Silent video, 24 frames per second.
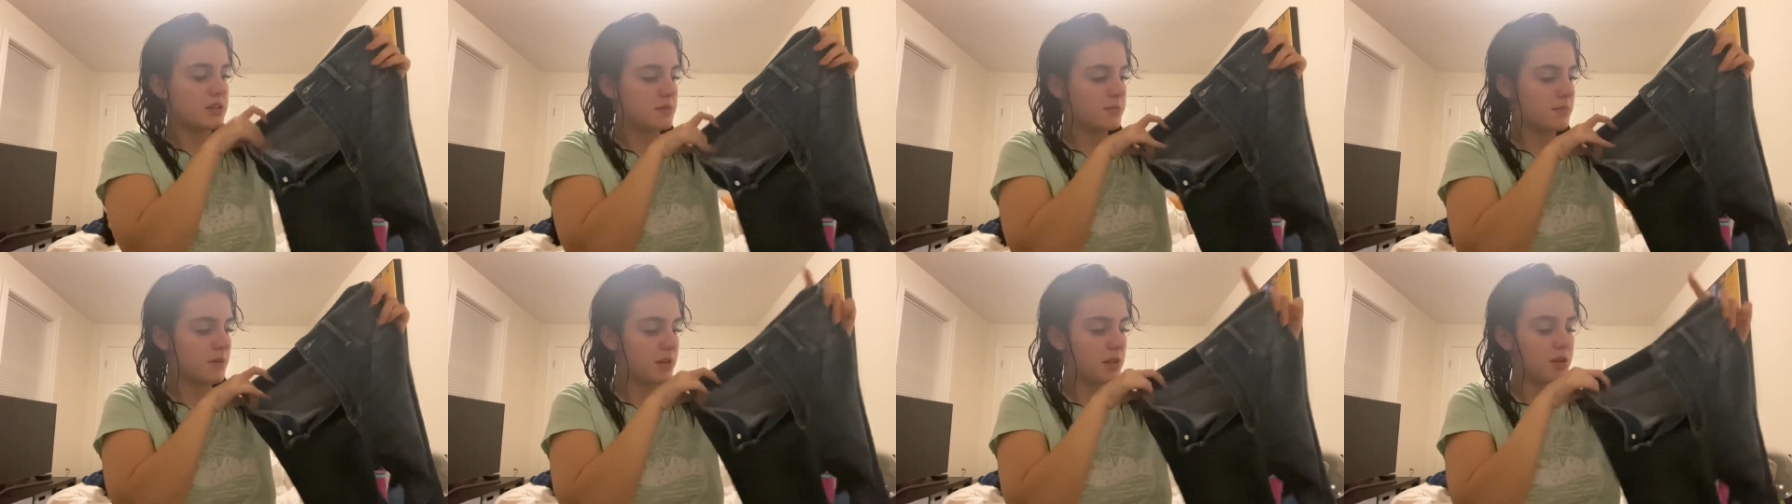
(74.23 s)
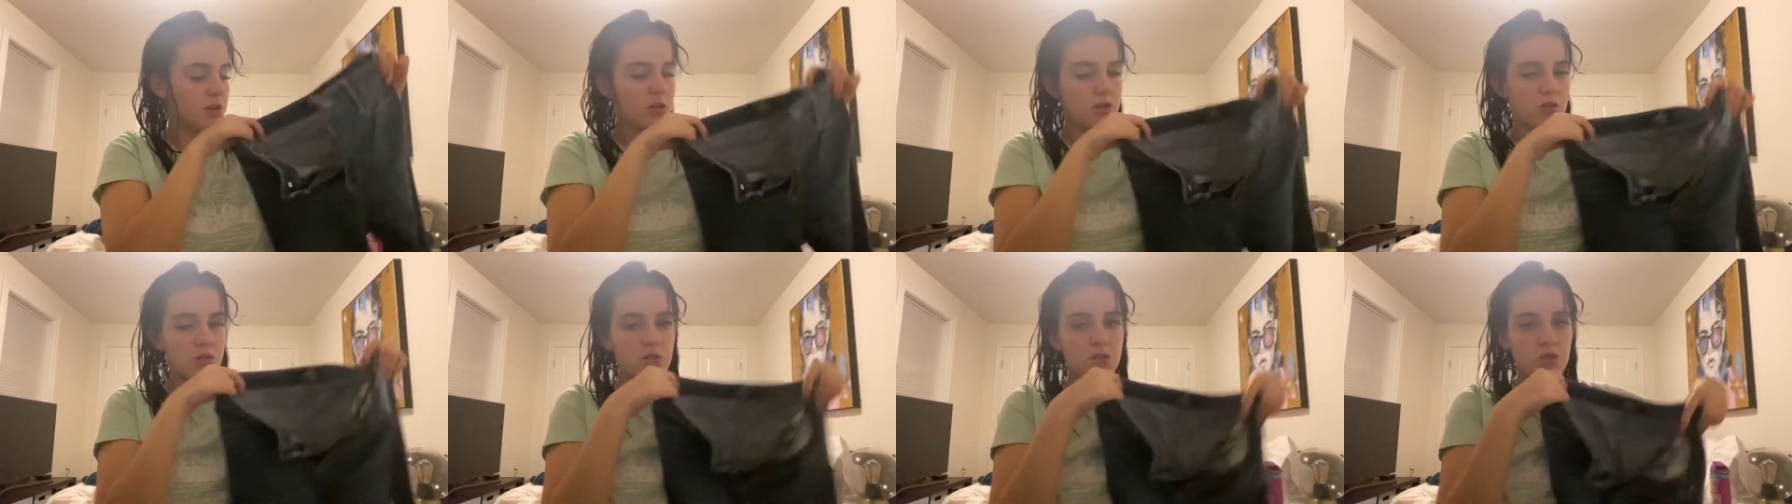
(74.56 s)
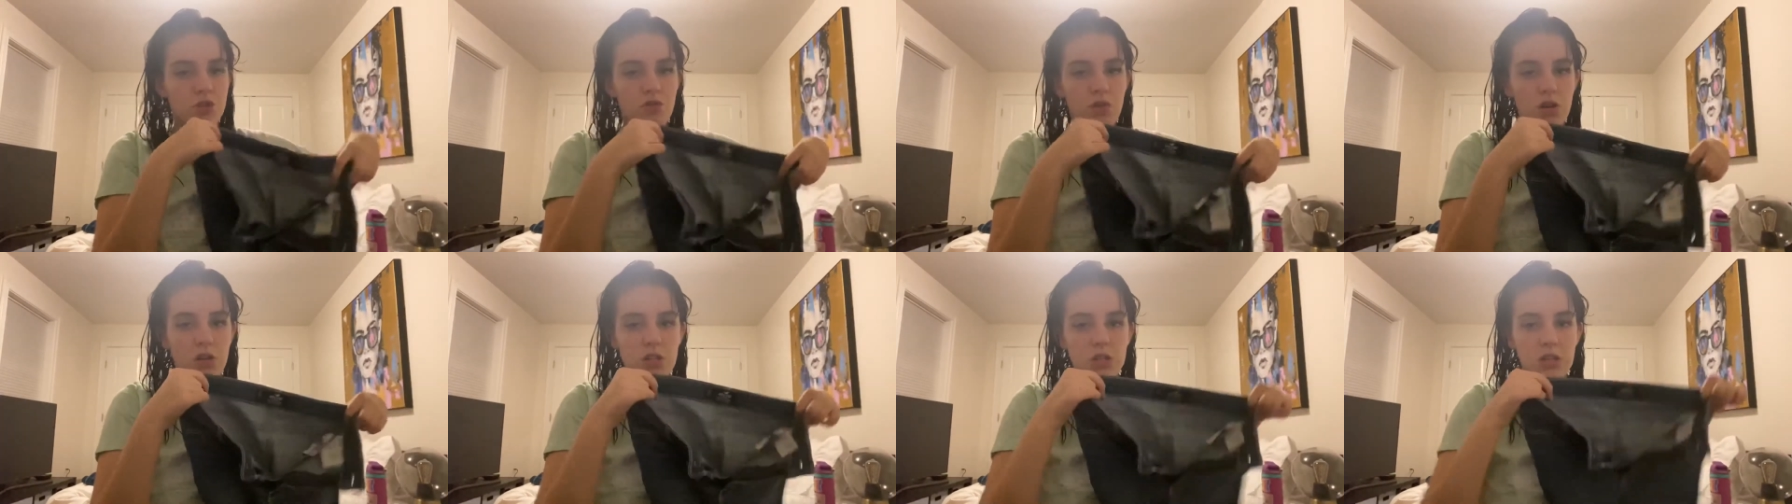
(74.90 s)
but they're
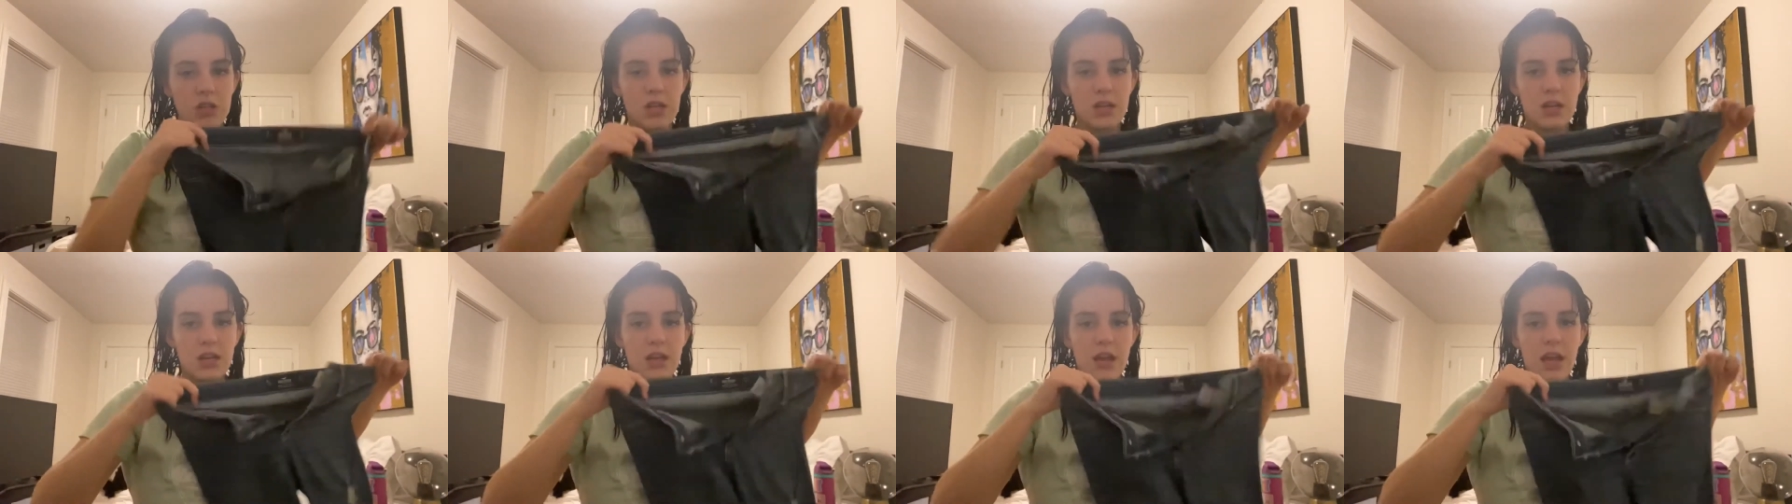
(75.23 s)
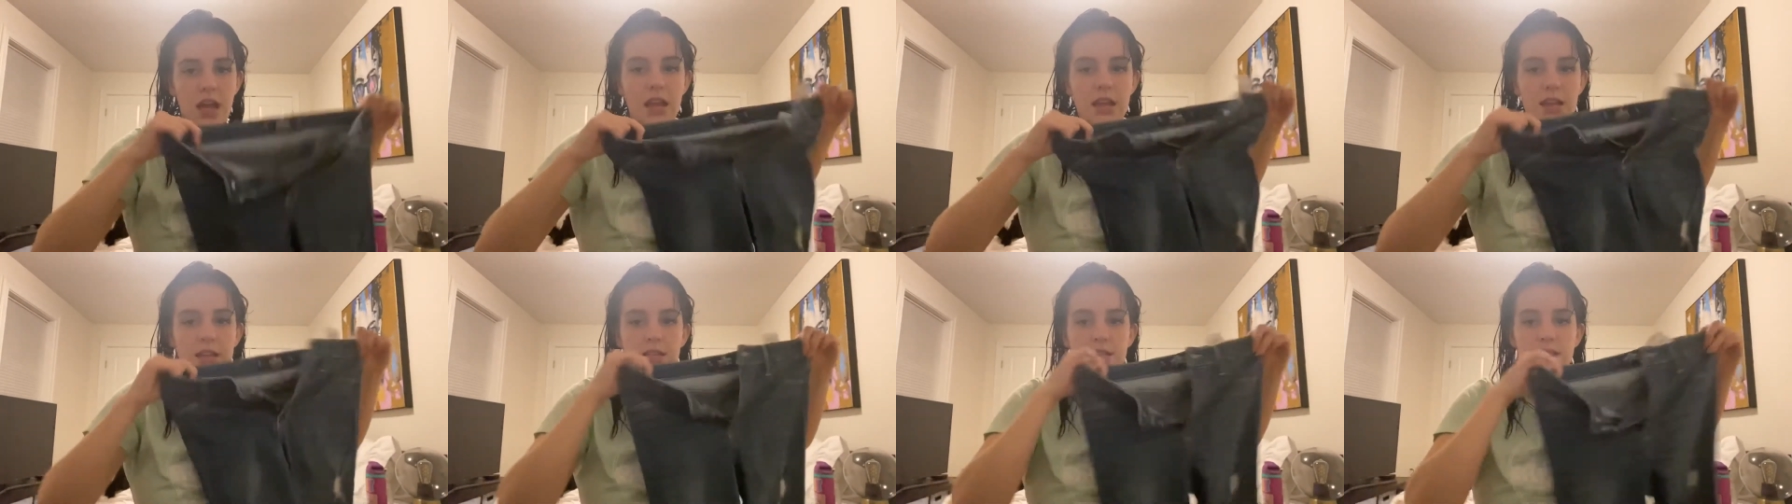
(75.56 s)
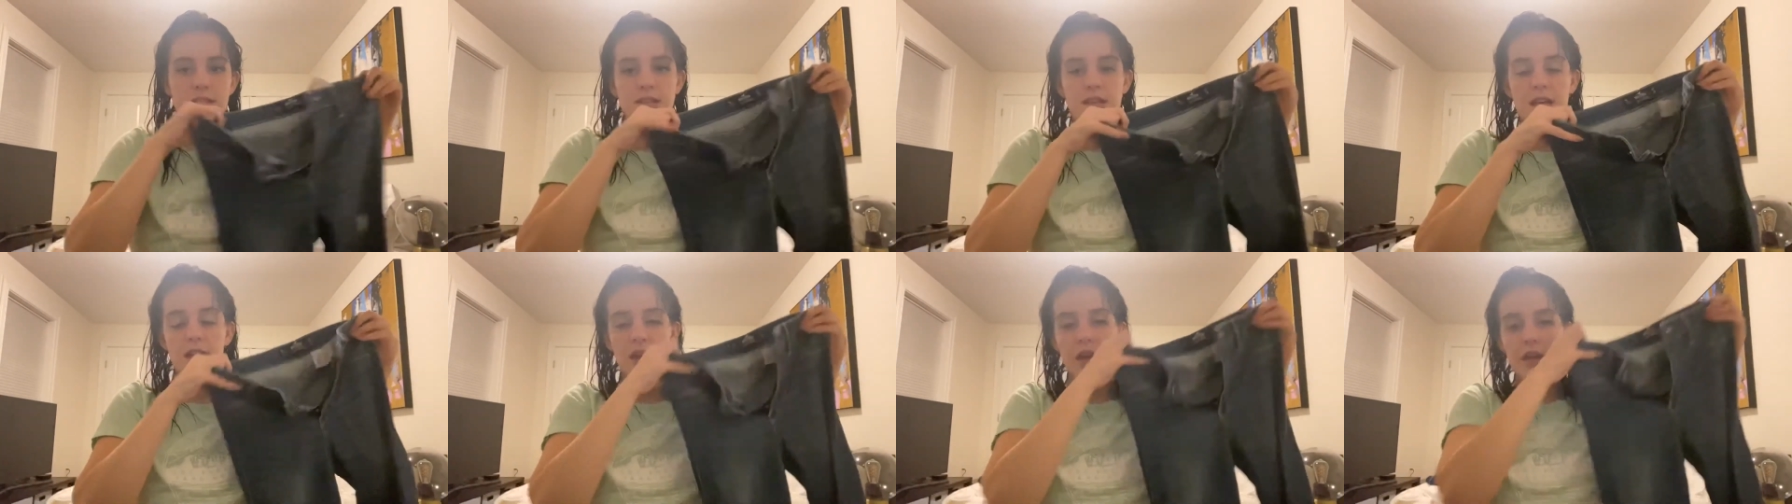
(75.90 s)
stretchy and nice.